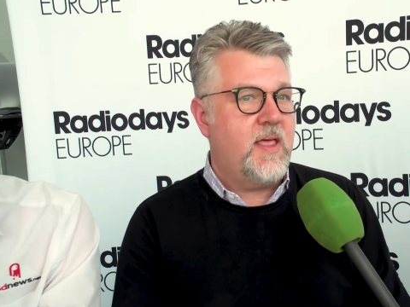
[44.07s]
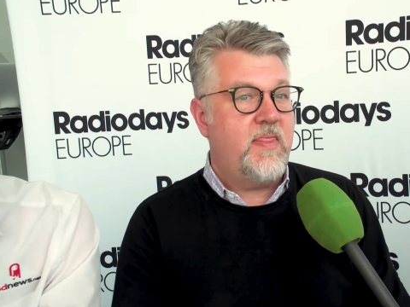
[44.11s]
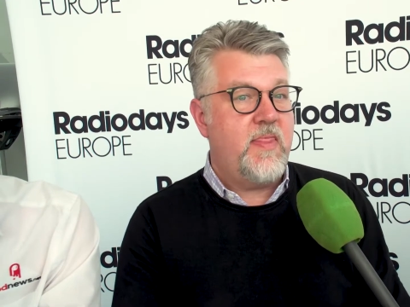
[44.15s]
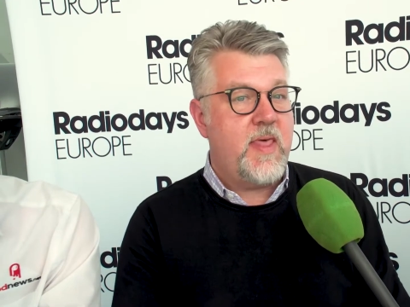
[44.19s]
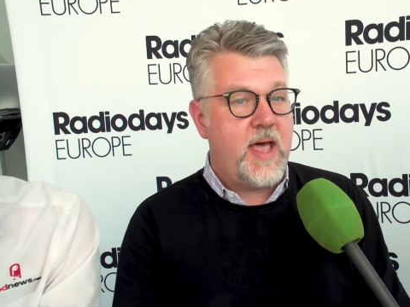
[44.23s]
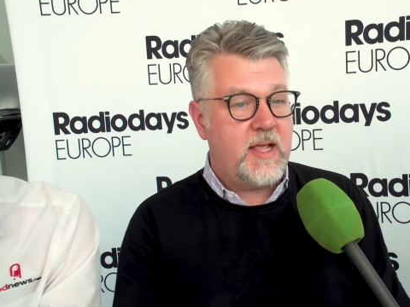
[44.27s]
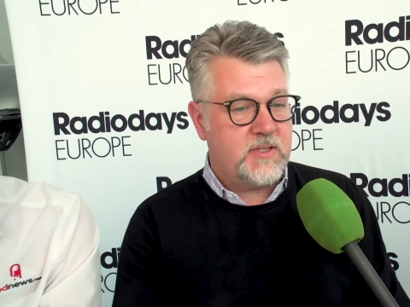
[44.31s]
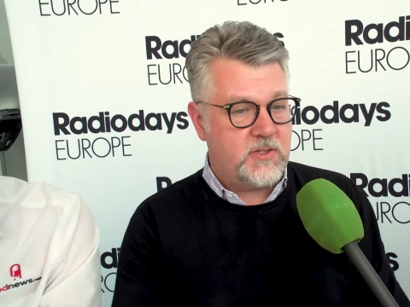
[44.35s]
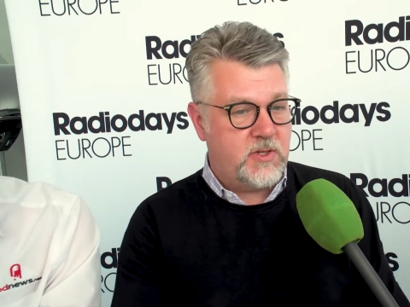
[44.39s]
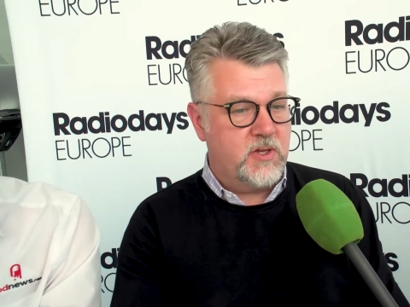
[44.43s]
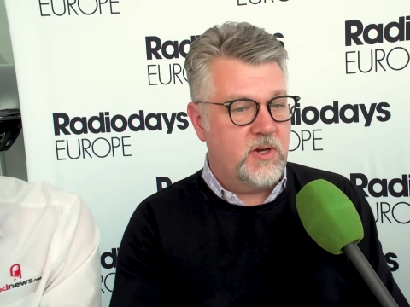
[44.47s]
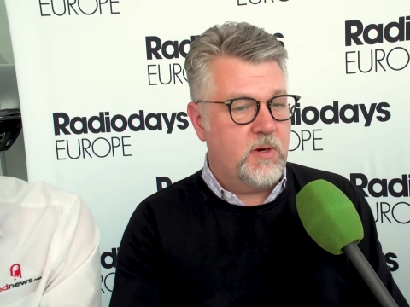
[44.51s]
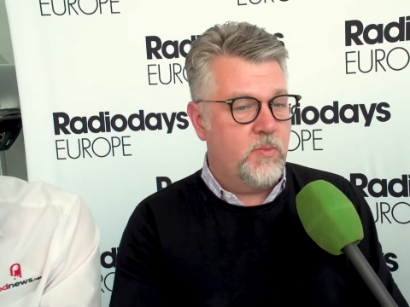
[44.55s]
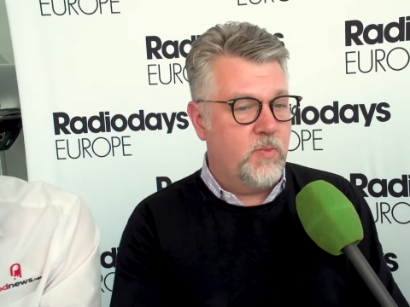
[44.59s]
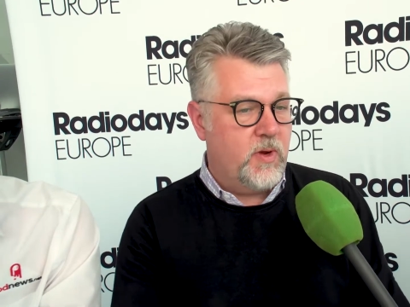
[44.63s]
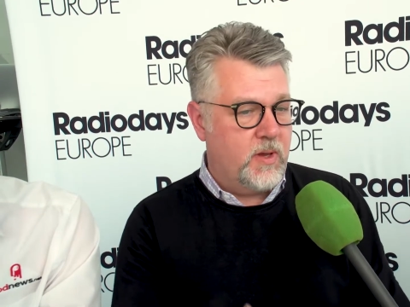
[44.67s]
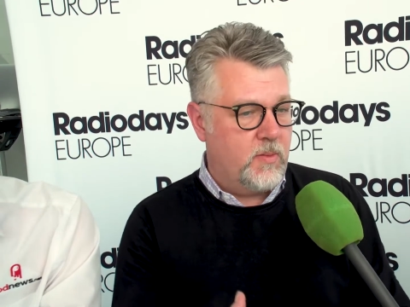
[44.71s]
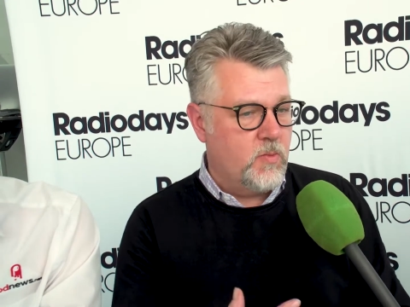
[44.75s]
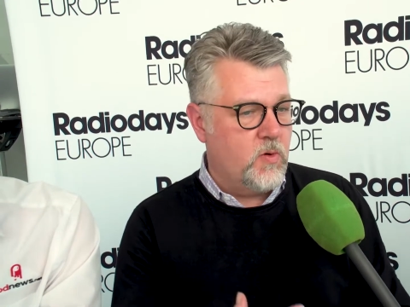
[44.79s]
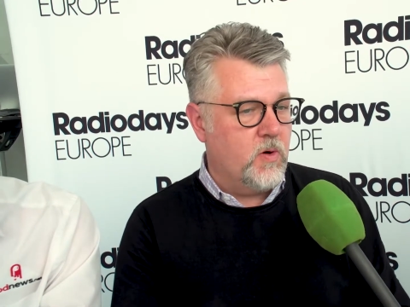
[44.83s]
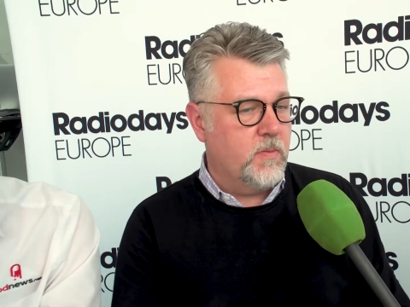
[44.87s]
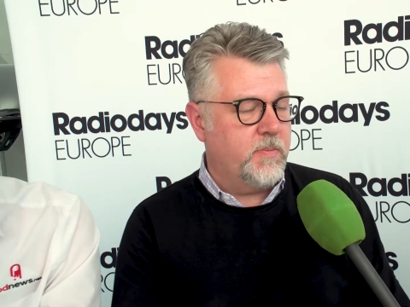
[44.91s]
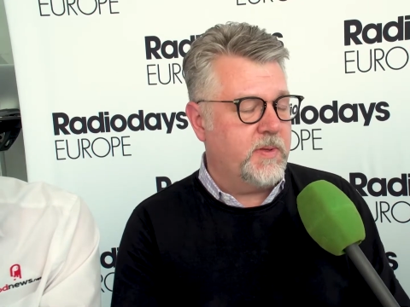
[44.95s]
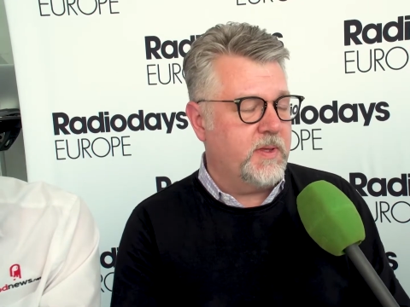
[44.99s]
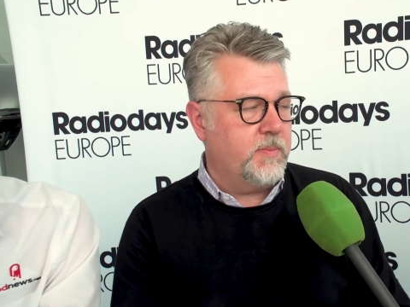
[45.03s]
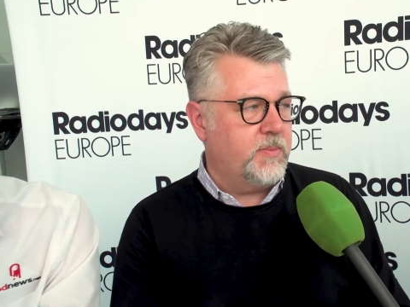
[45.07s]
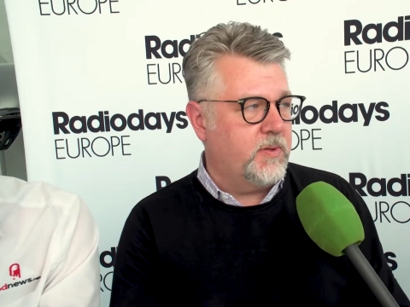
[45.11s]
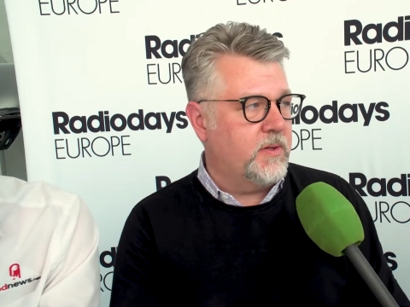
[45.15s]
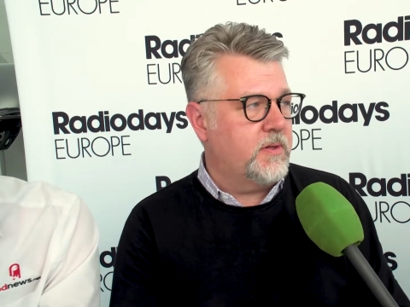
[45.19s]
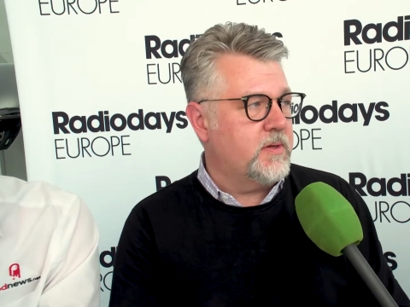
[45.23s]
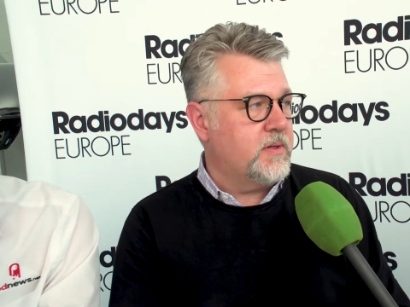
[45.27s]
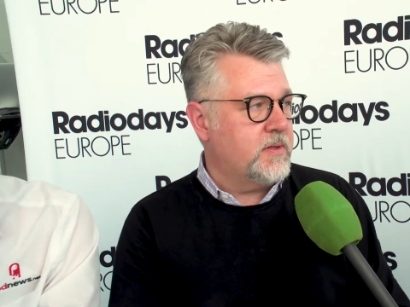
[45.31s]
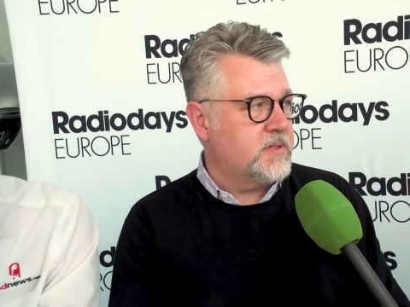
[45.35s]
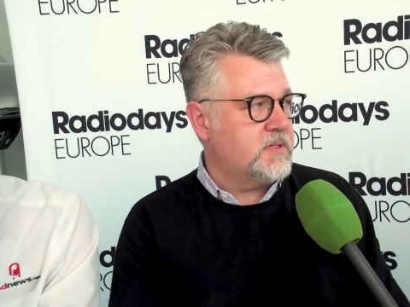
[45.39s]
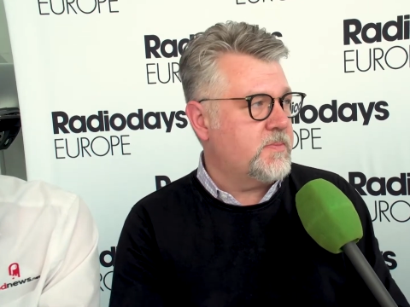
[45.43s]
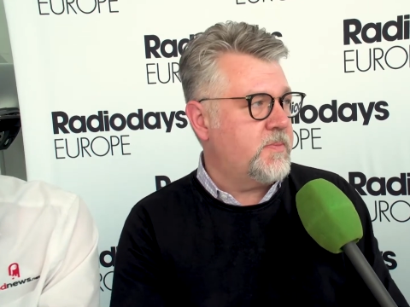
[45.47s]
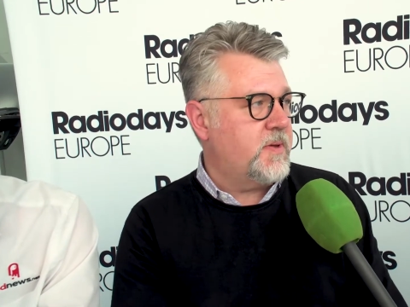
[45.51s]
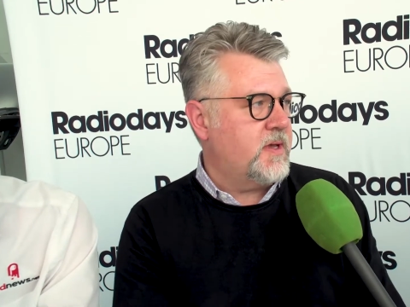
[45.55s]
and that's going to bring more people
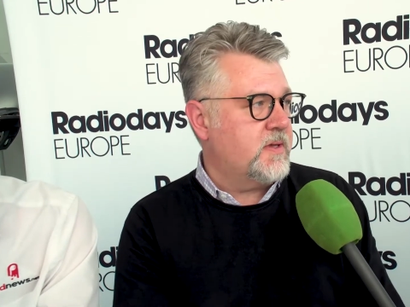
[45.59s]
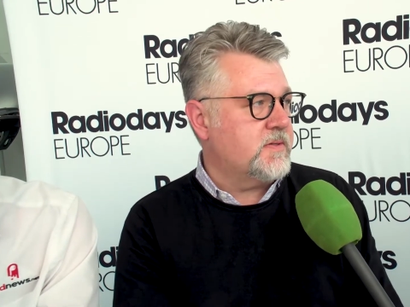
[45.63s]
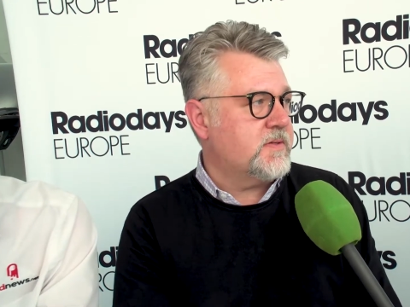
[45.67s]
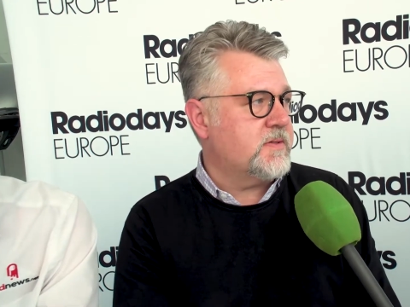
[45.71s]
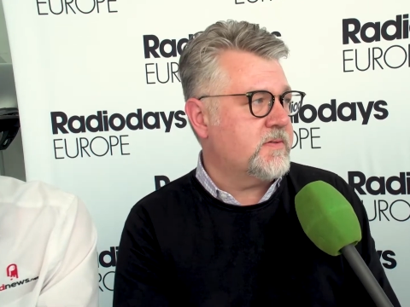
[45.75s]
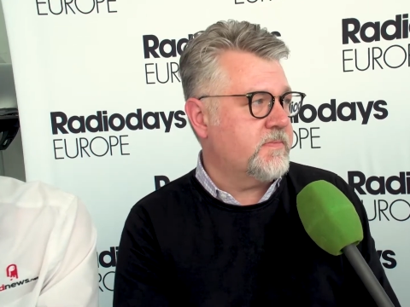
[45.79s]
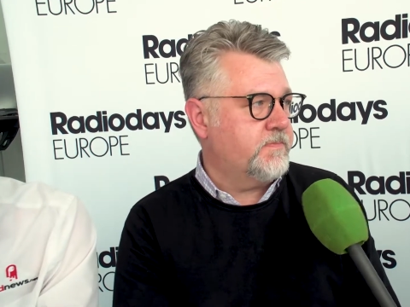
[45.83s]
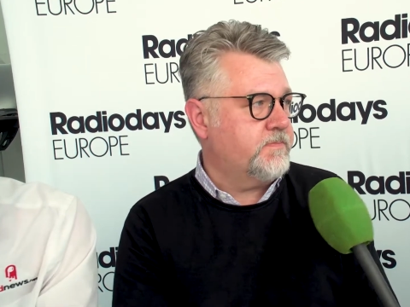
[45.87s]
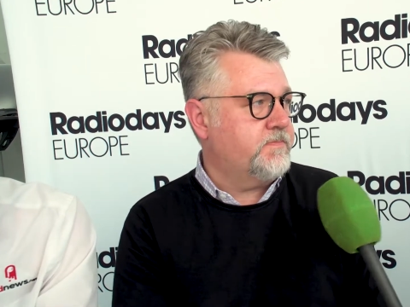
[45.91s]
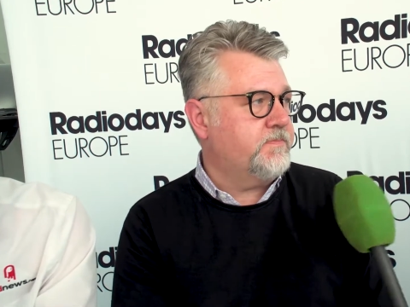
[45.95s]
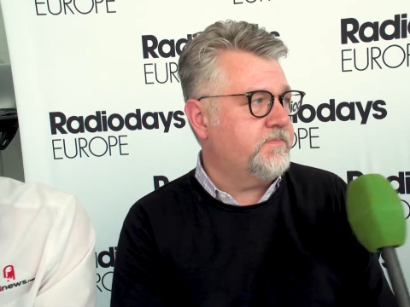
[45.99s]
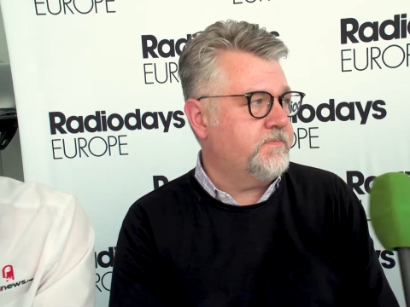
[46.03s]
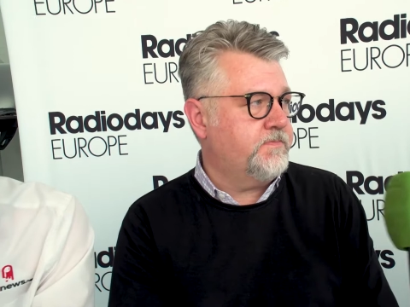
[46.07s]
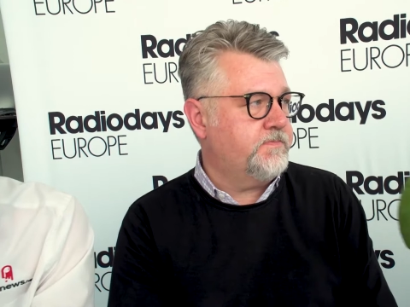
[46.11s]
into the space.